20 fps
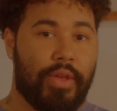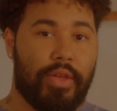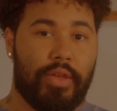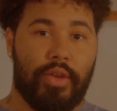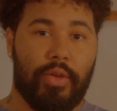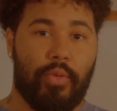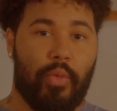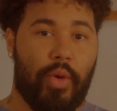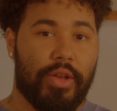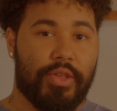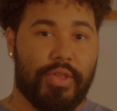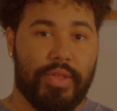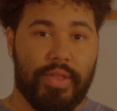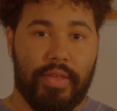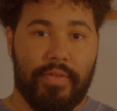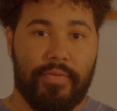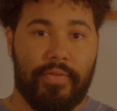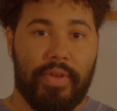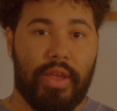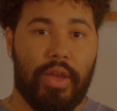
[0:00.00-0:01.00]
You're watching
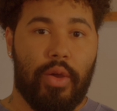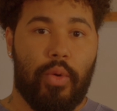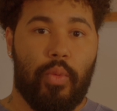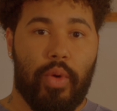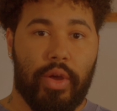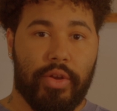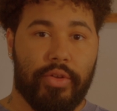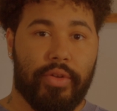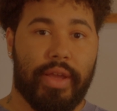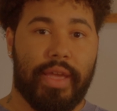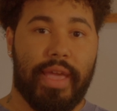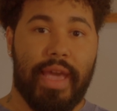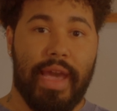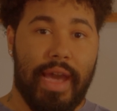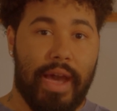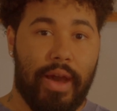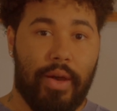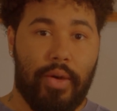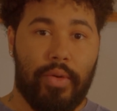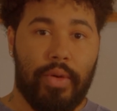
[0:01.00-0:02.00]
this video wondering
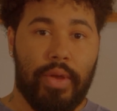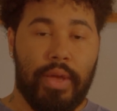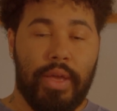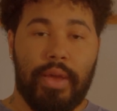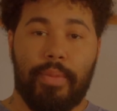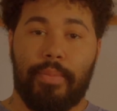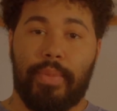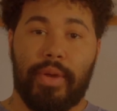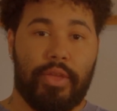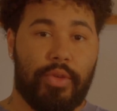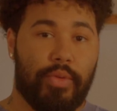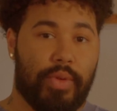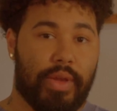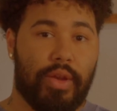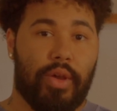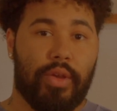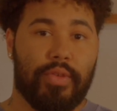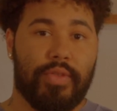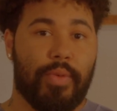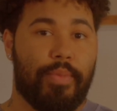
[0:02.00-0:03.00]
how, but you can
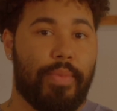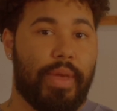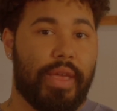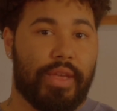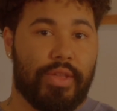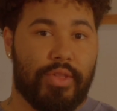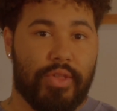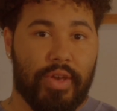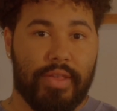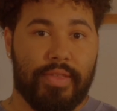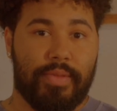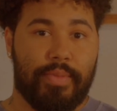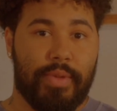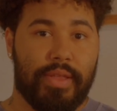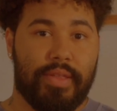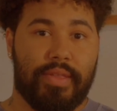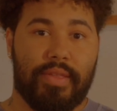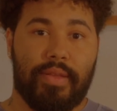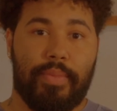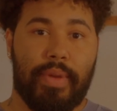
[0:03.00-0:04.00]
also make
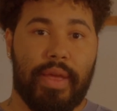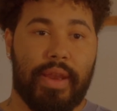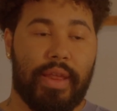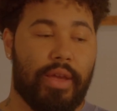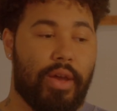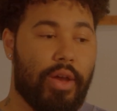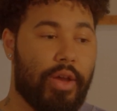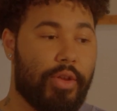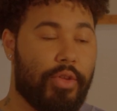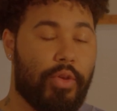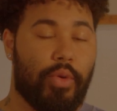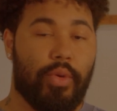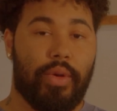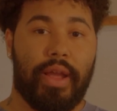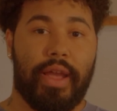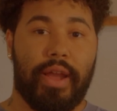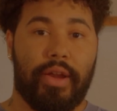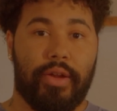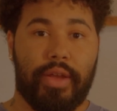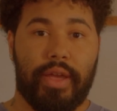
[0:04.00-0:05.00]
adjustments depending on
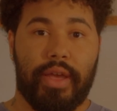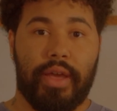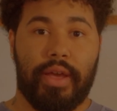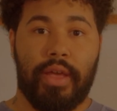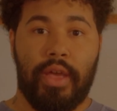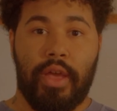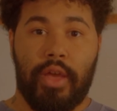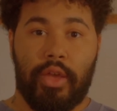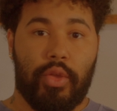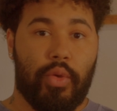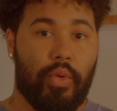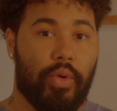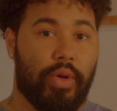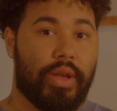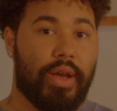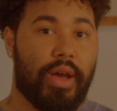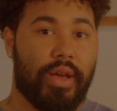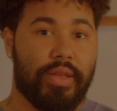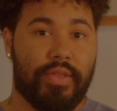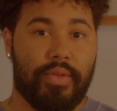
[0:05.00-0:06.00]
your area, your
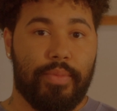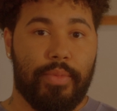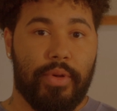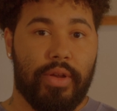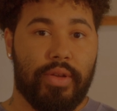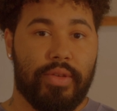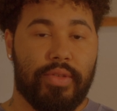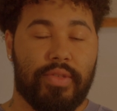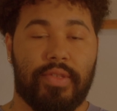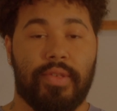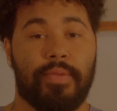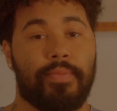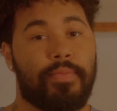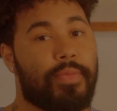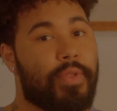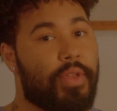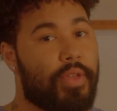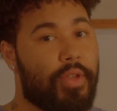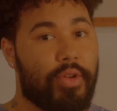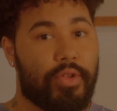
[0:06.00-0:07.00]
customers,
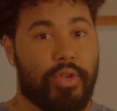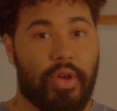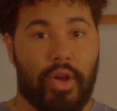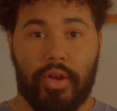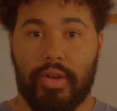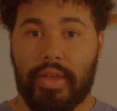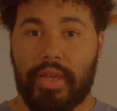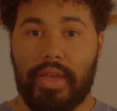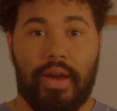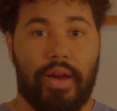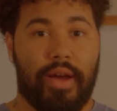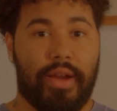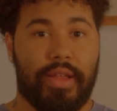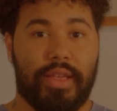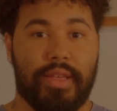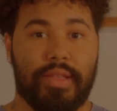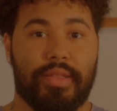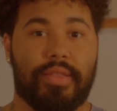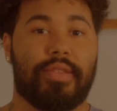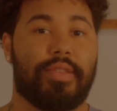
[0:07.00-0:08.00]
your target
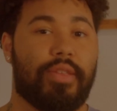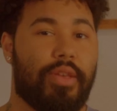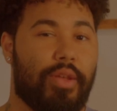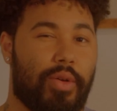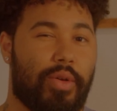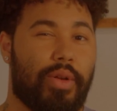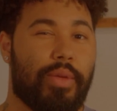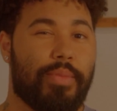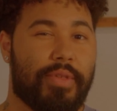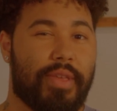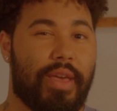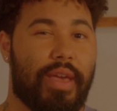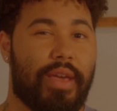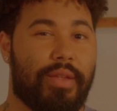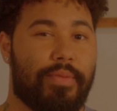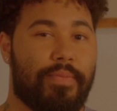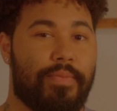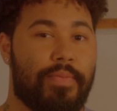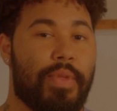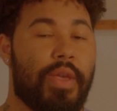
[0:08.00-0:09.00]
audience. You know what I'm
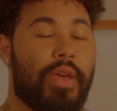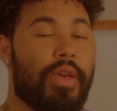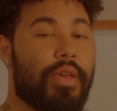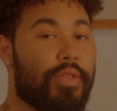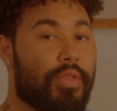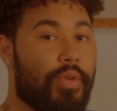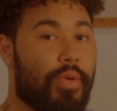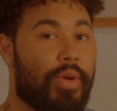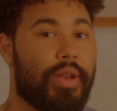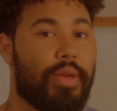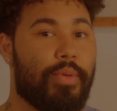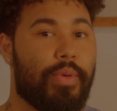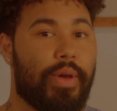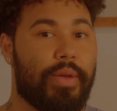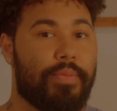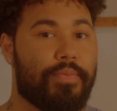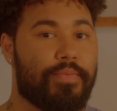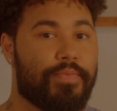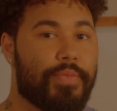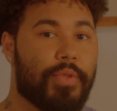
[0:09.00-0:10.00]
saying? So
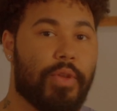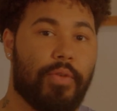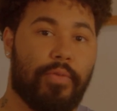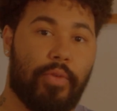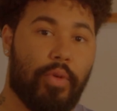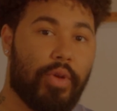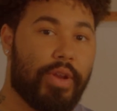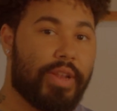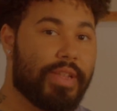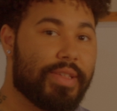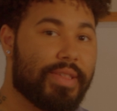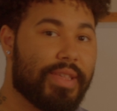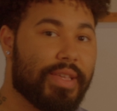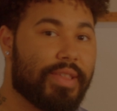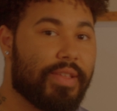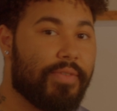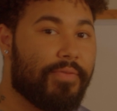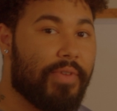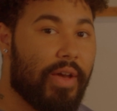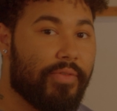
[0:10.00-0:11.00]
anyway, $40 to
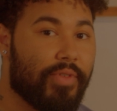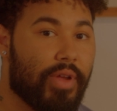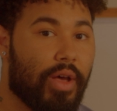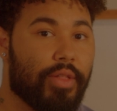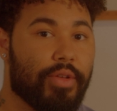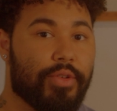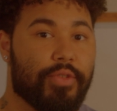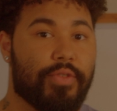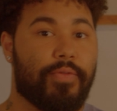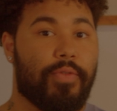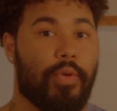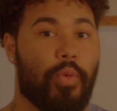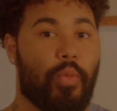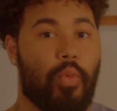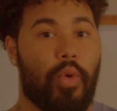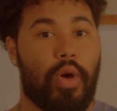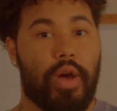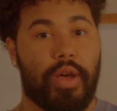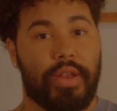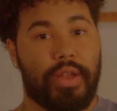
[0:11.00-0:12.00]
$65 for
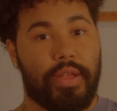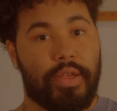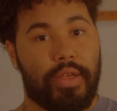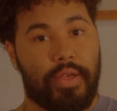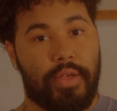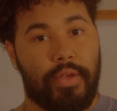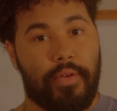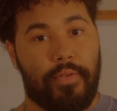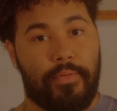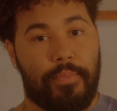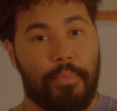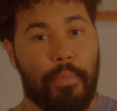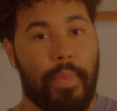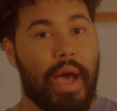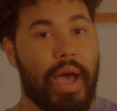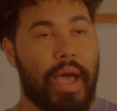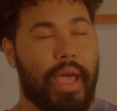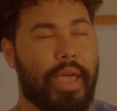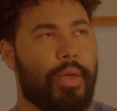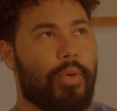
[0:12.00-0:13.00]
1
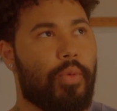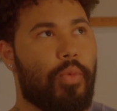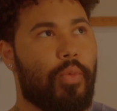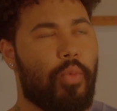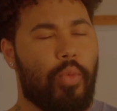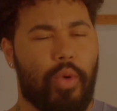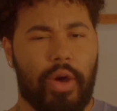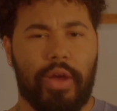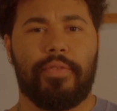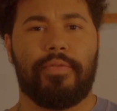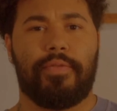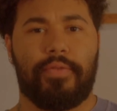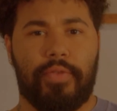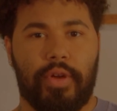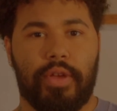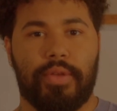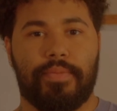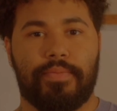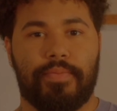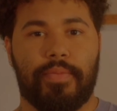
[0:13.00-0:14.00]
by 1
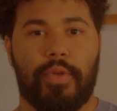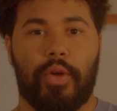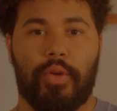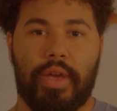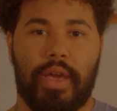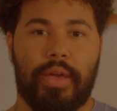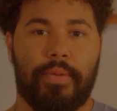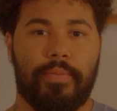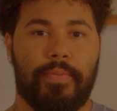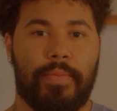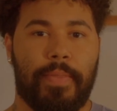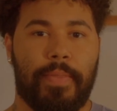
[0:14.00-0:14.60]
foot. Okay?